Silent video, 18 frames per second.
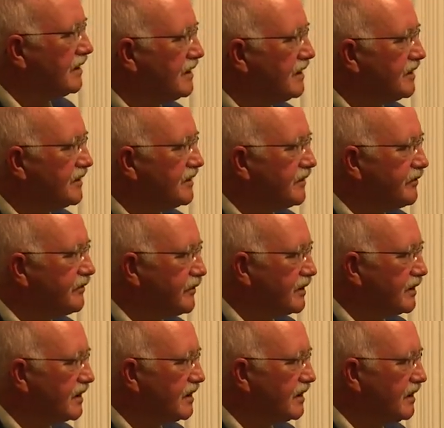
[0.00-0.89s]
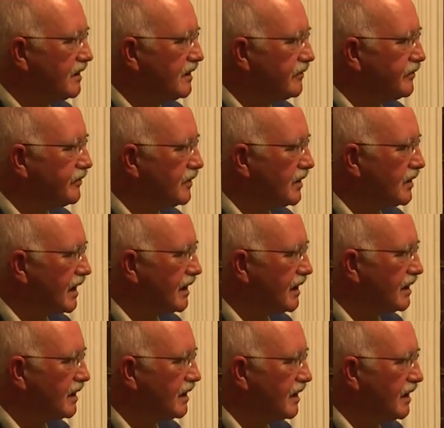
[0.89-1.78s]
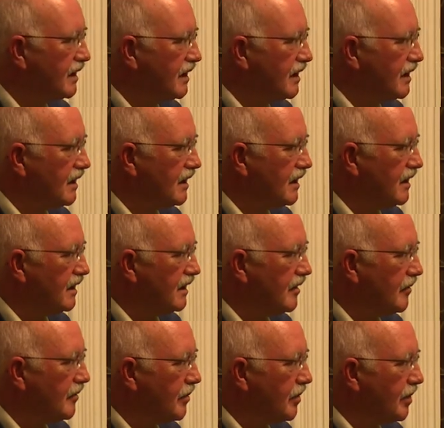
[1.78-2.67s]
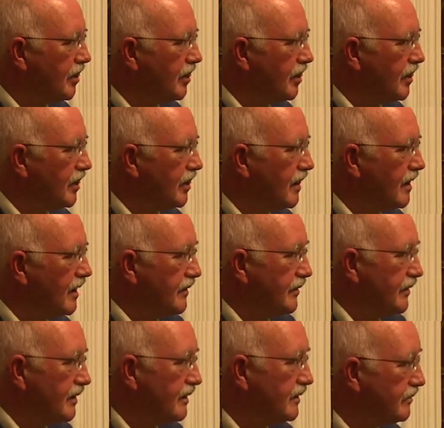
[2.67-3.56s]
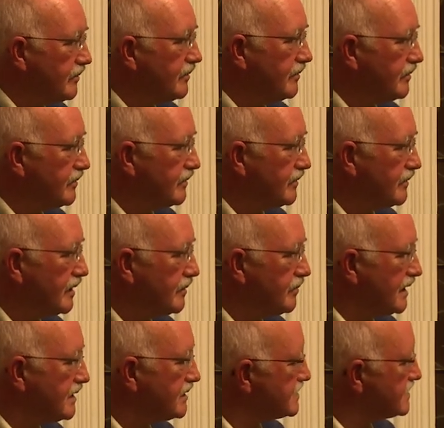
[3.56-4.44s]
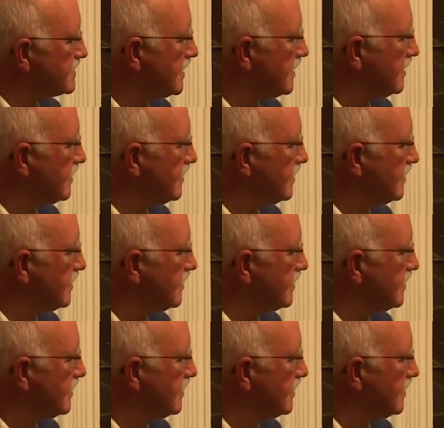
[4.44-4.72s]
in a different key, if you like. Um, and then they might see